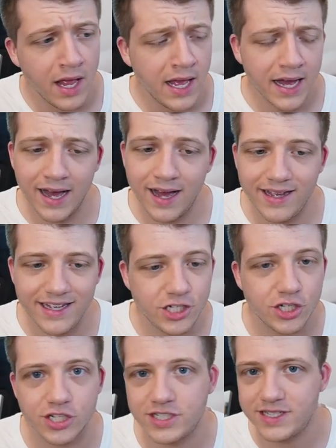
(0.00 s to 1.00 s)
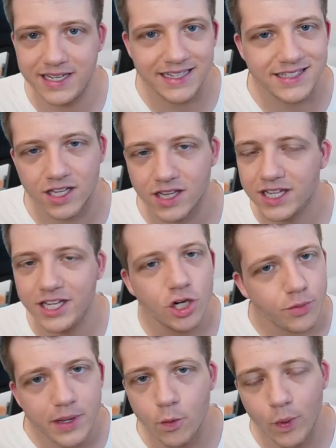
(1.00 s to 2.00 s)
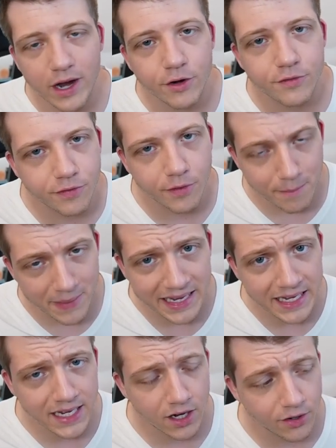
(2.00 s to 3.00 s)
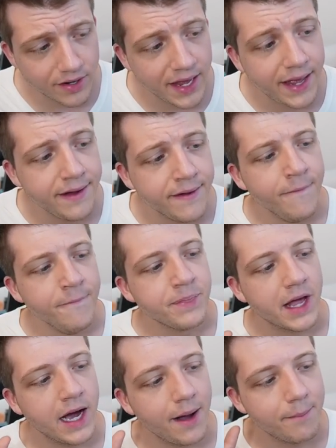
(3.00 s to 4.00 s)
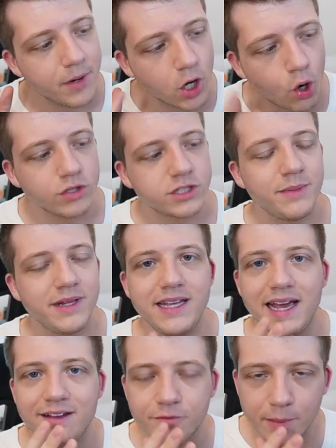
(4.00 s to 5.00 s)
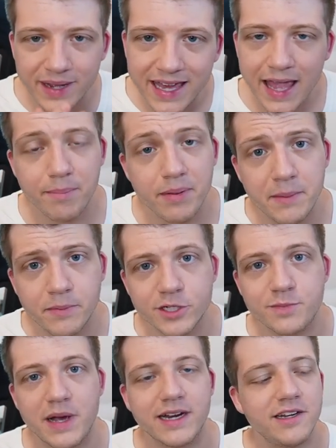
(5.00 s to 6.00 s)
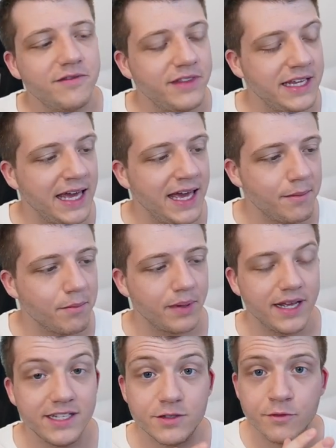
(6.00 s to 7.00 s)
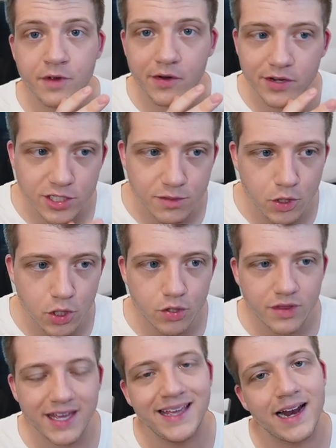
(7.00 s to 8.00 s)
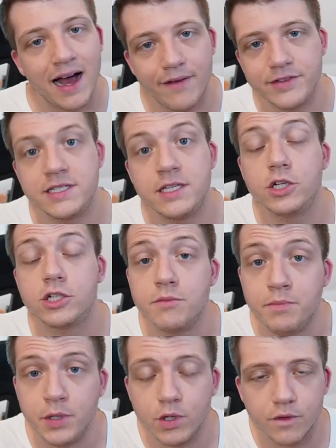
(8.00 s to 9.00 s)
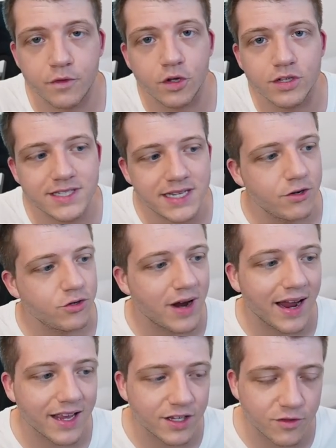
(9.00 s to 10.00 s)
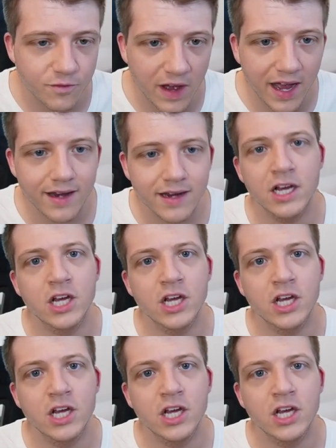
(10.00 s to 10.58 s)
uh it's just it's a little bit weird for me okay um, but ultimately from a gameplay perspective the game plays very smooth it obviously looks beautiful soundtrack is fine